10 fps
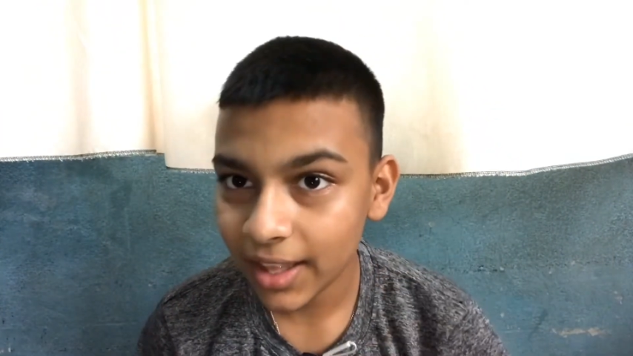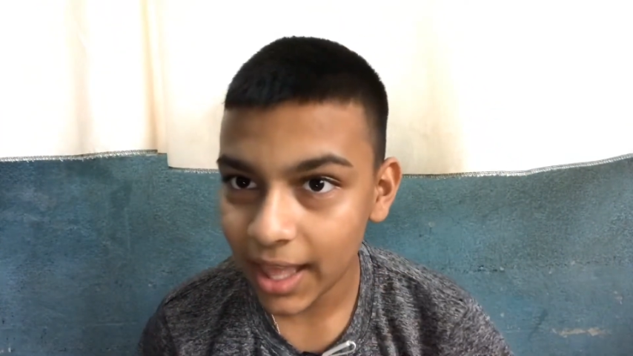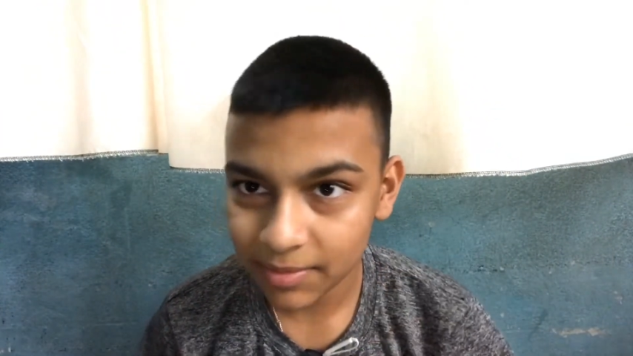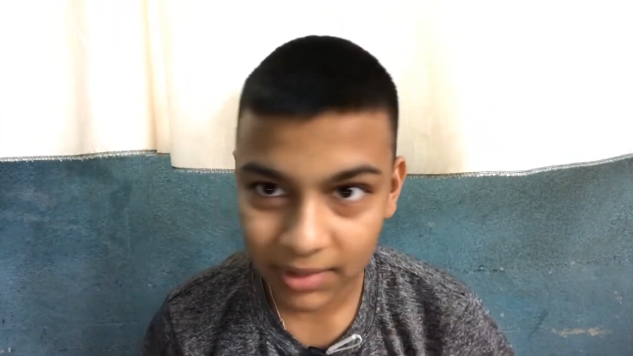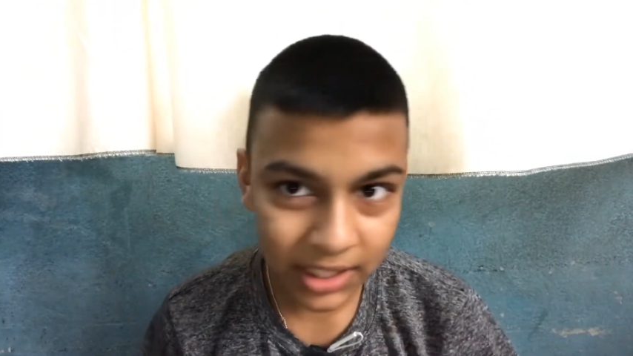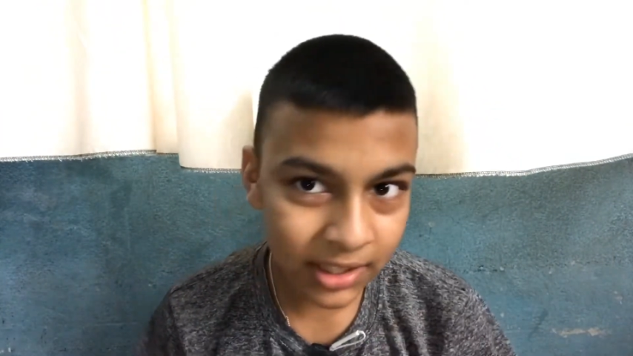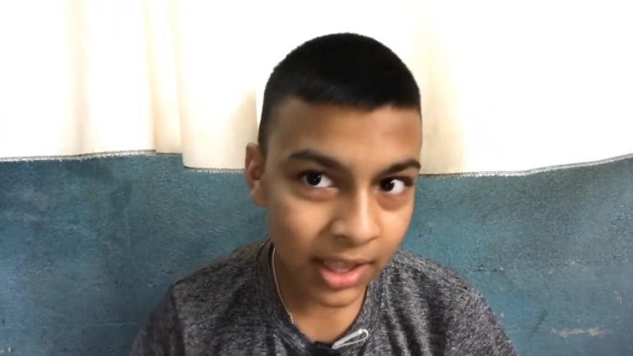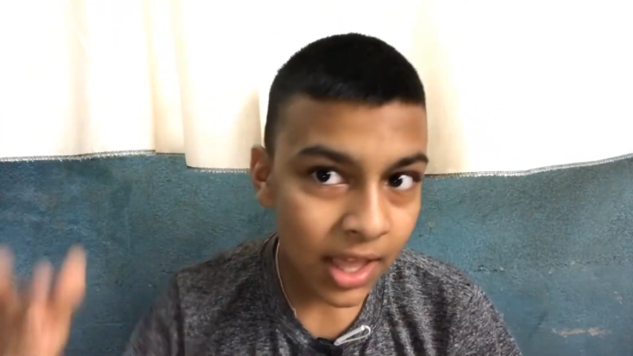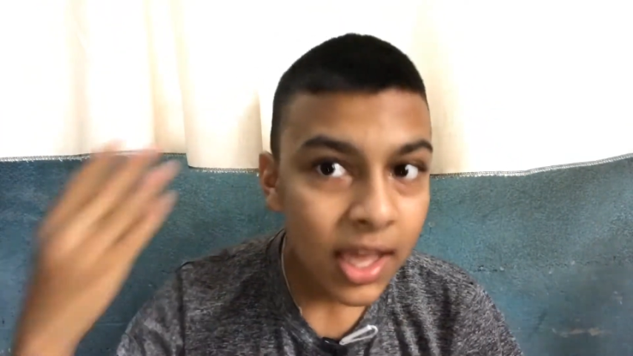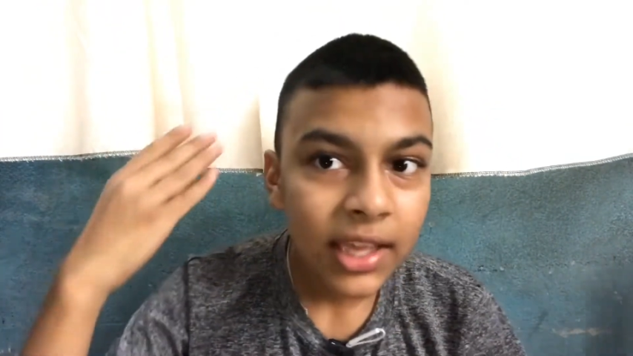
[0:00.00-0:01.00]
I mean,
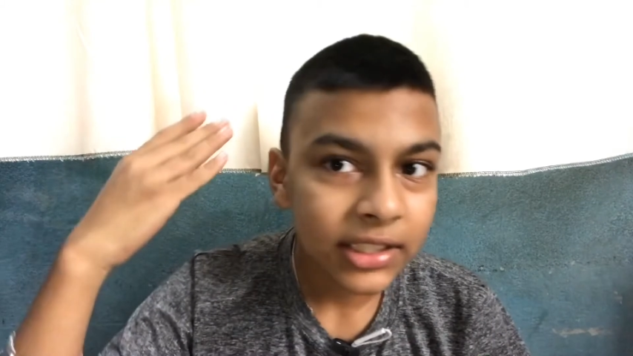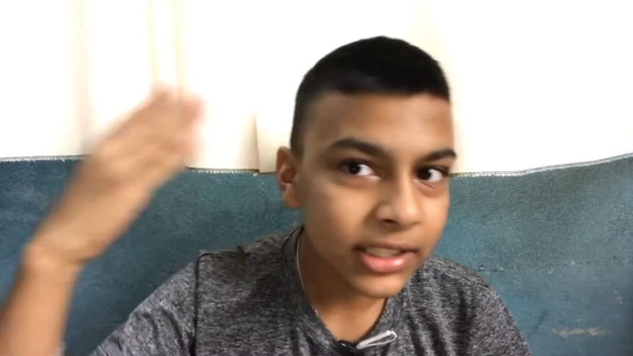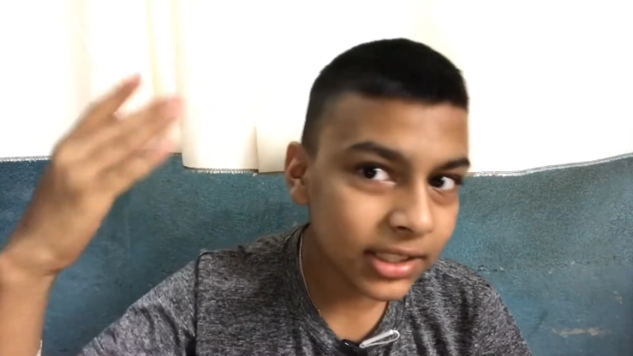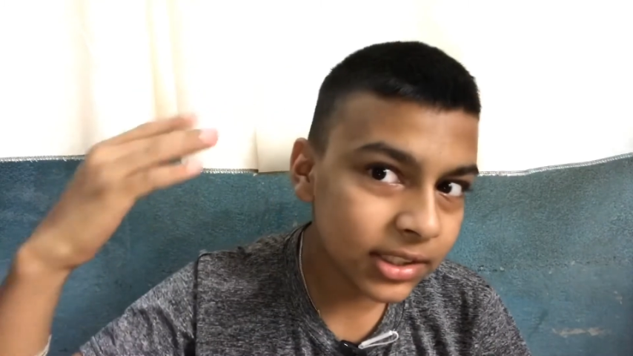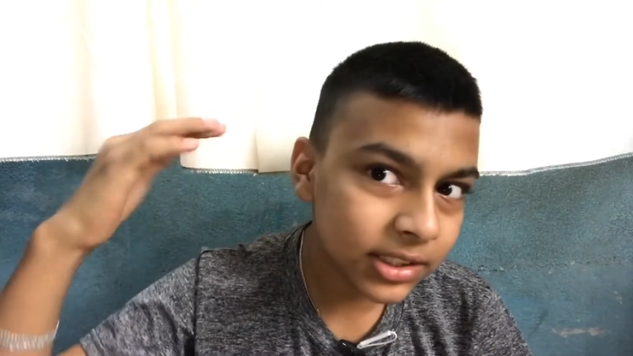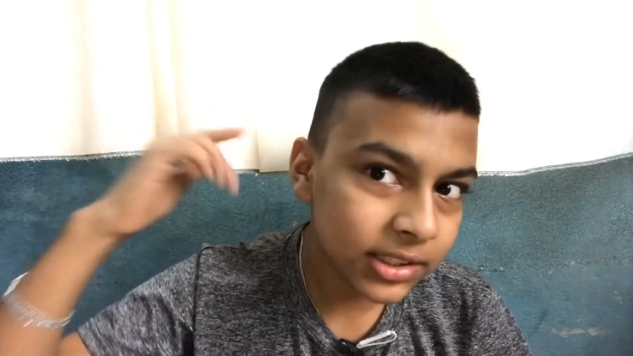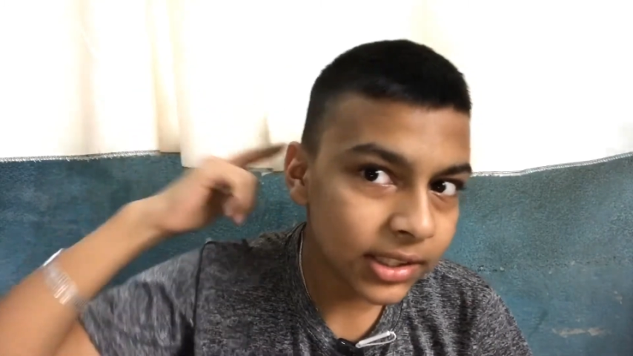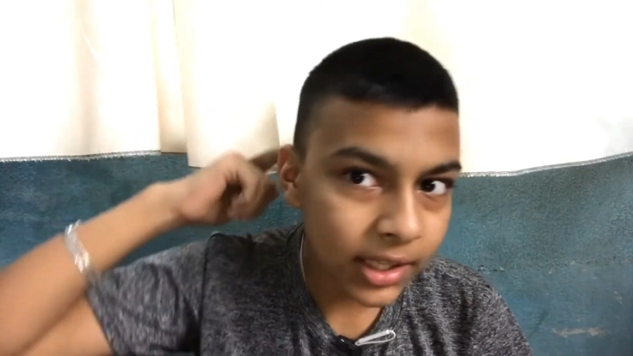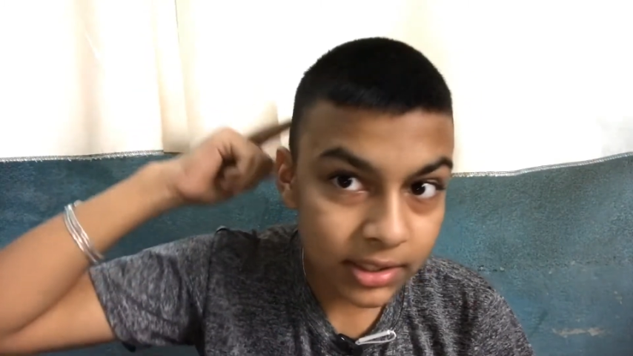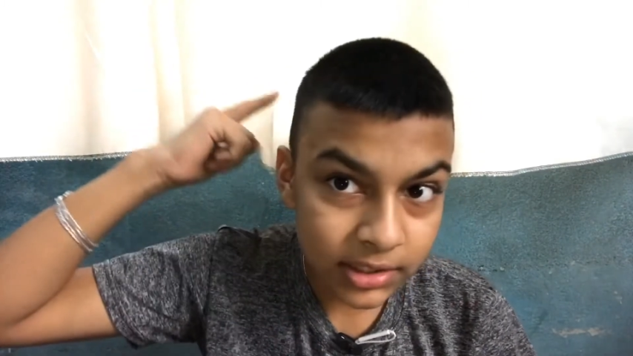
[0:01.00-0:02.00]
he did
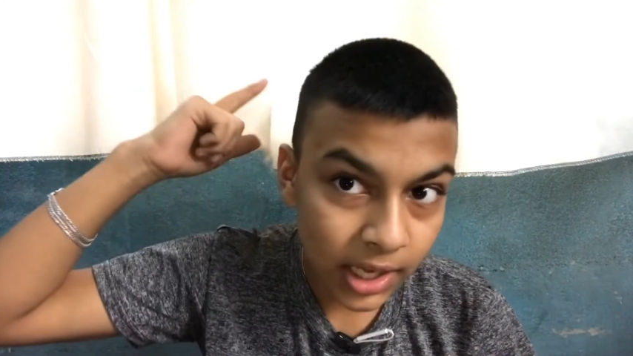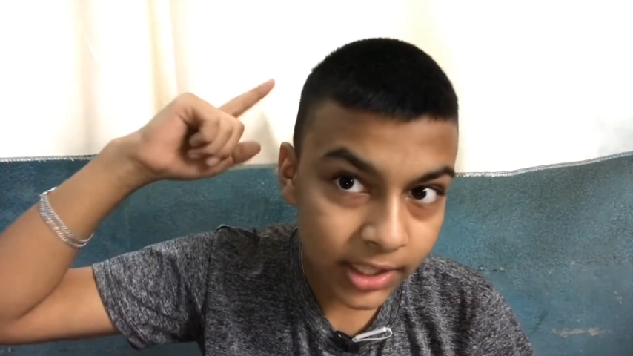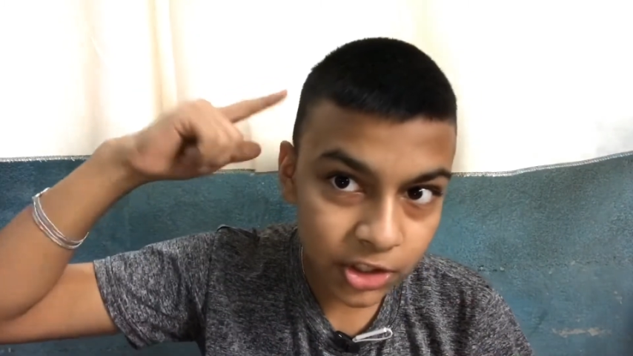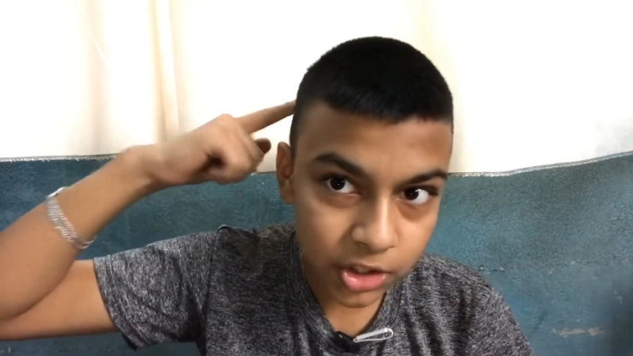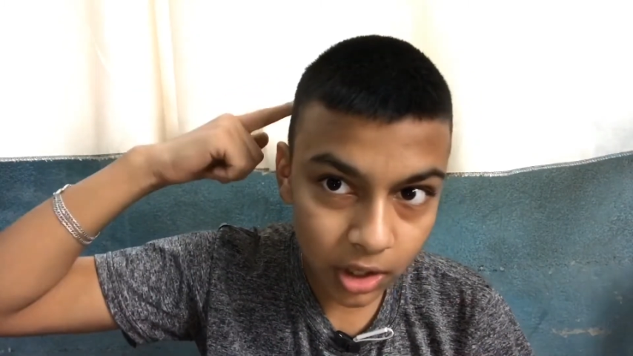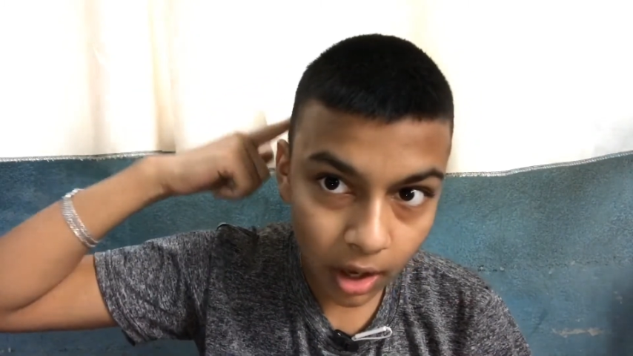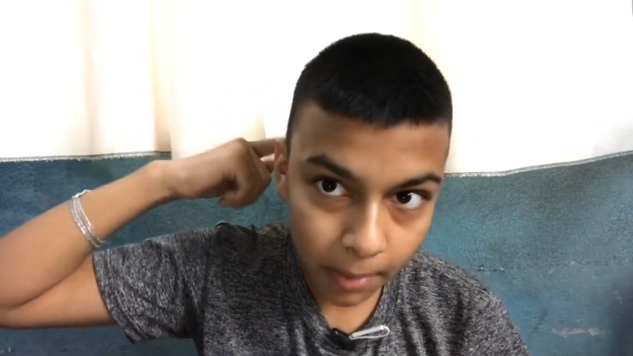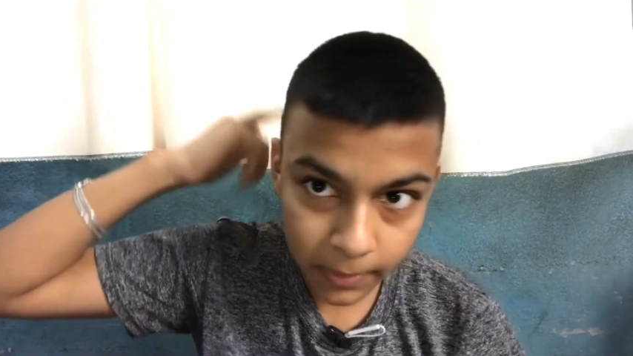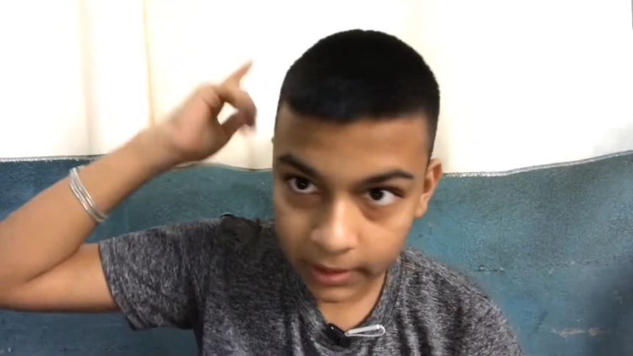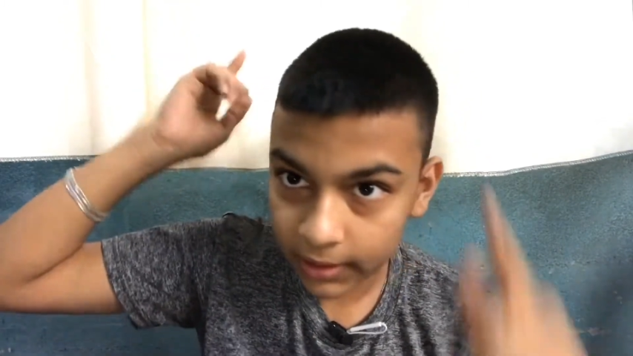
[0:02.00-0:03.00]
a nice
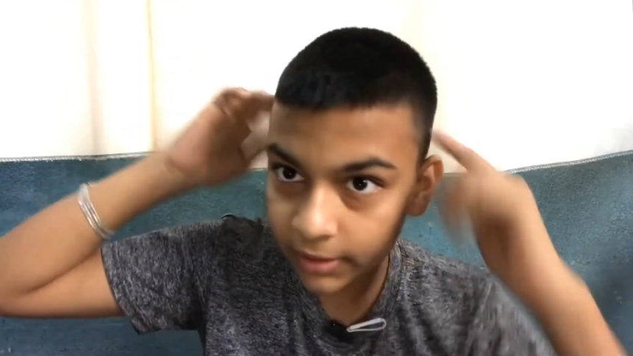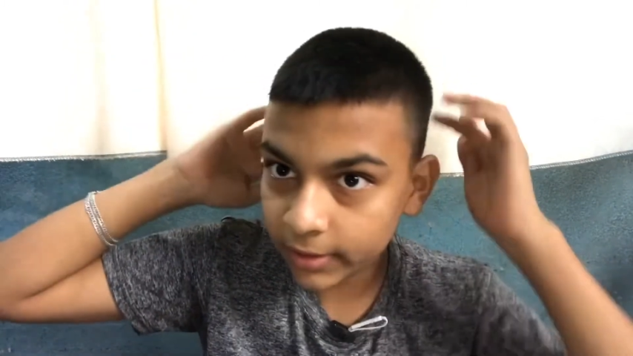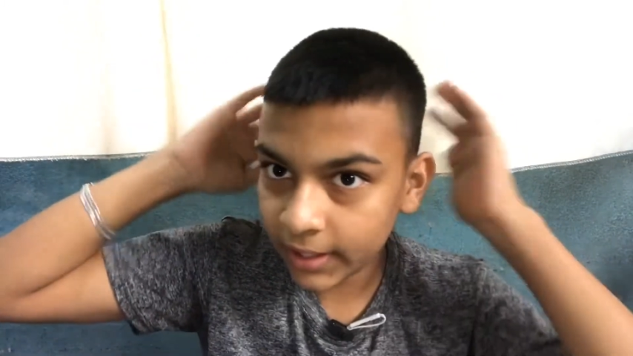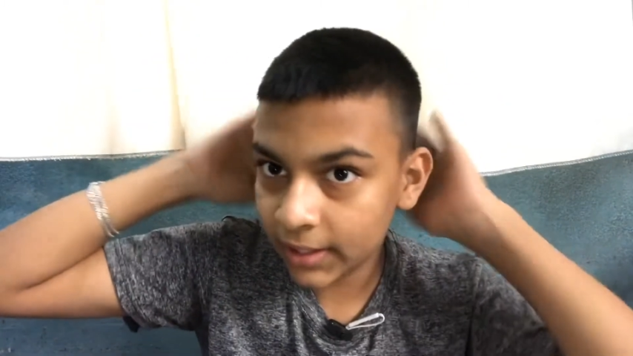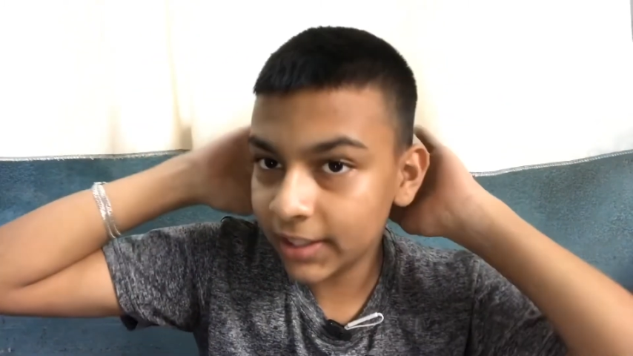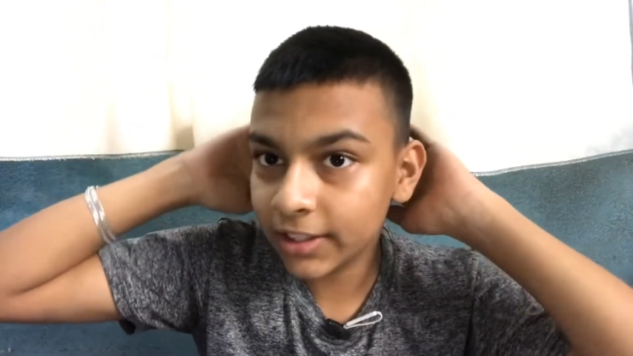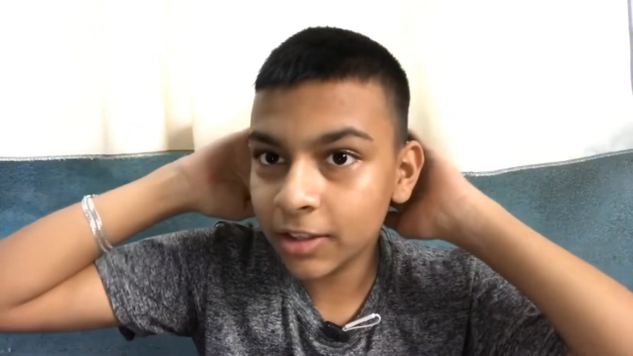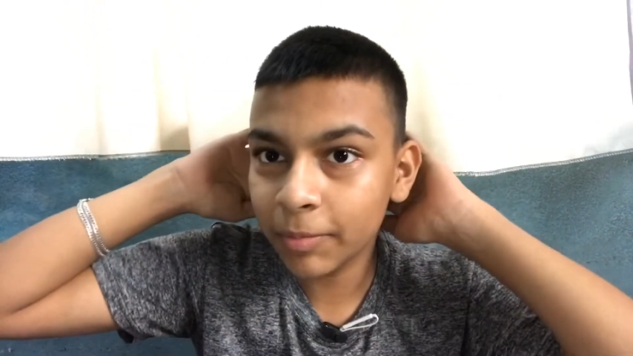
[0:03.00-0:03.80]
job here and here,